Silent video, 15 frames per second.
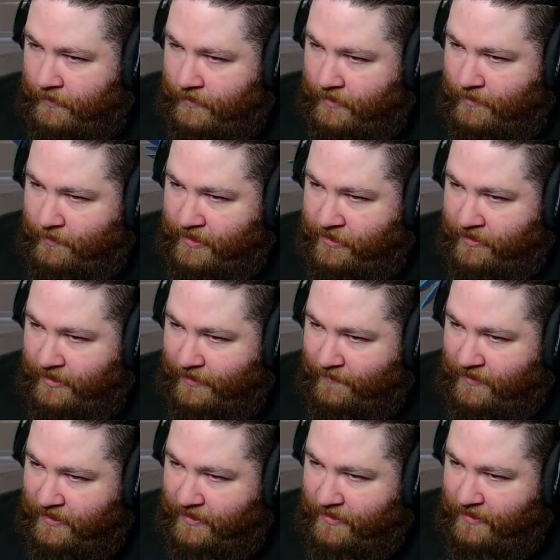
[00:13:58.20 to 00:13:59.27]
Especially
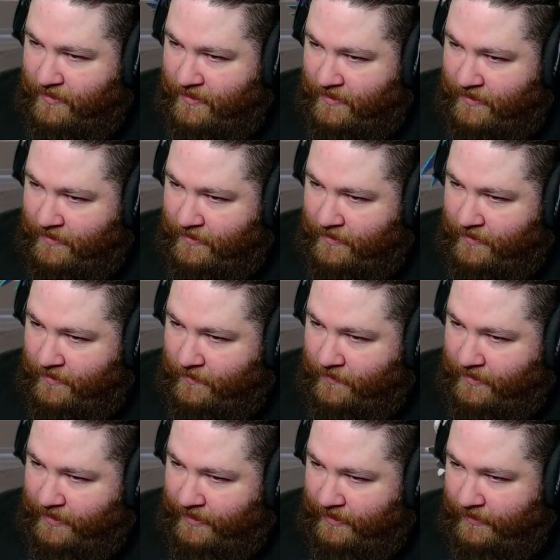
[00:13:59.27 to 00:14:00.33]
given he decided to do
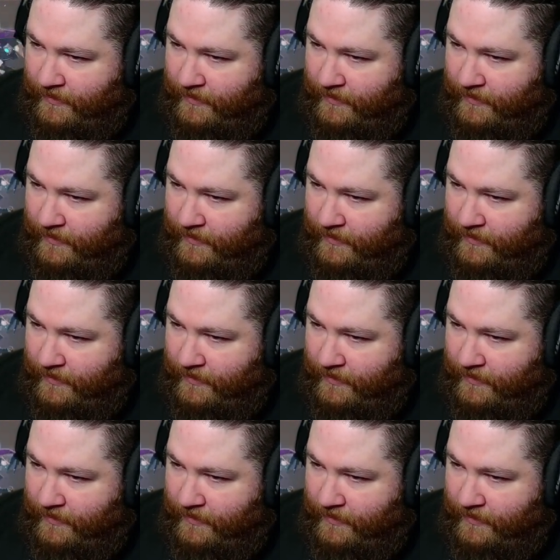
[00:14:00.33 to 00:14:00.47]
that.